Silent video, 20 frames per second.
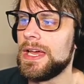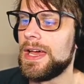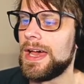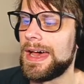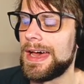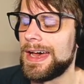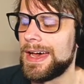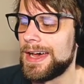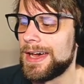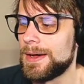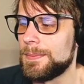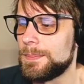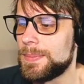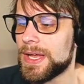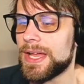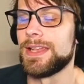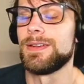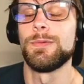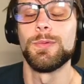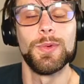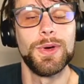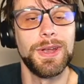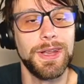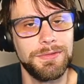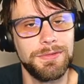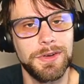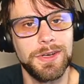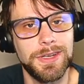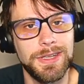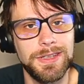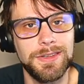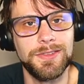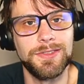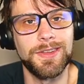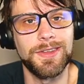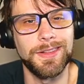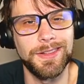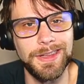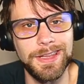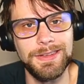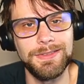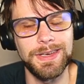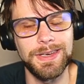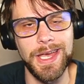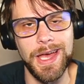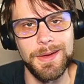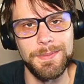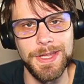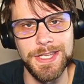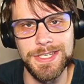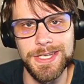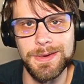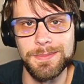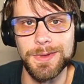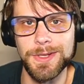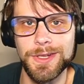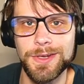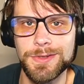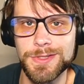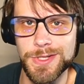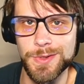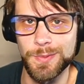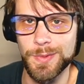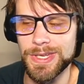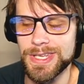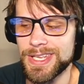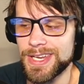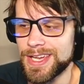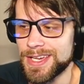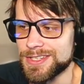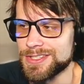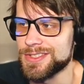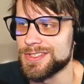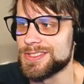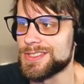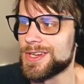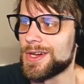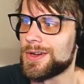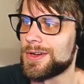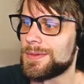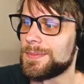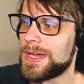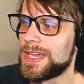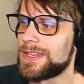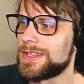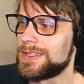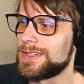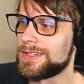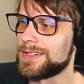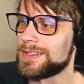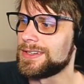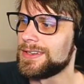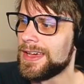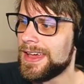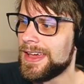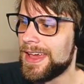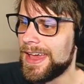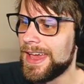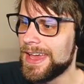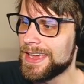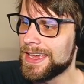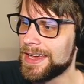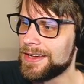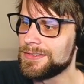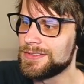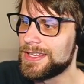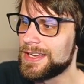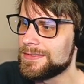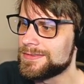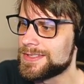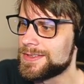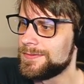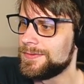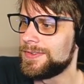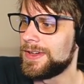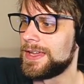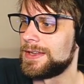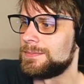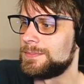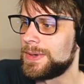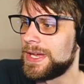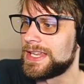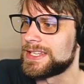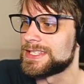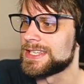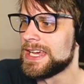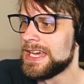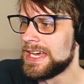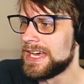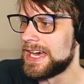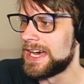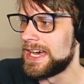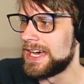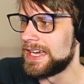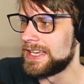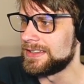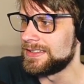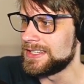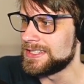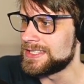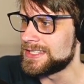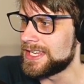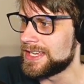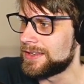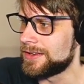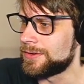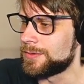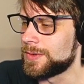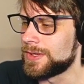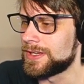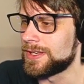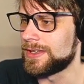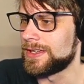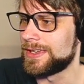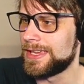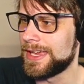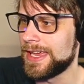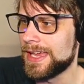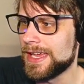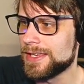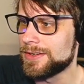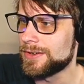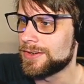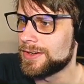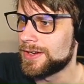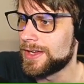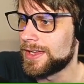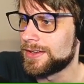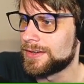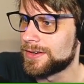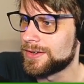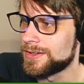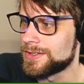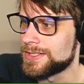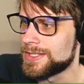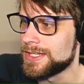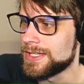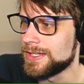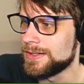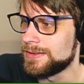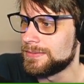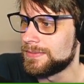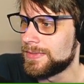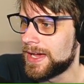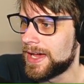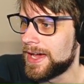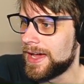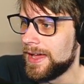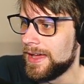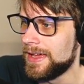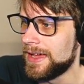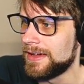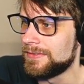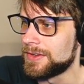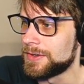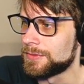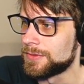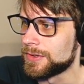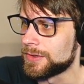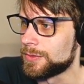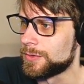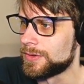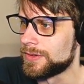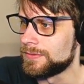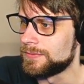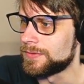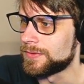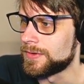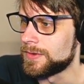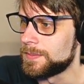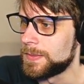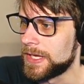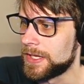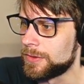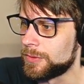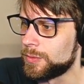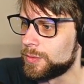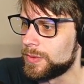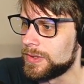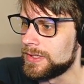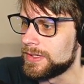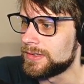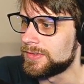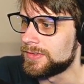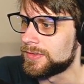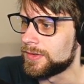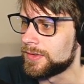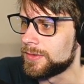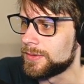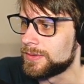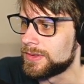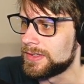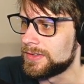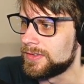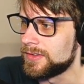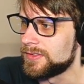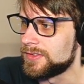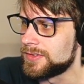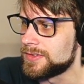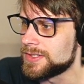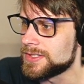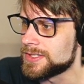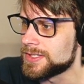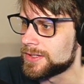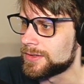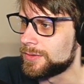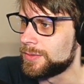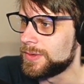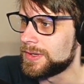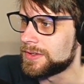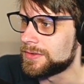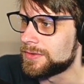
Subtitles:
But whatever it is, leave a comment down below so we can actually talk about it and hang out and have some fun. But let's take a quick gander at our team. I haven't recorded for about a week, so this is just a quick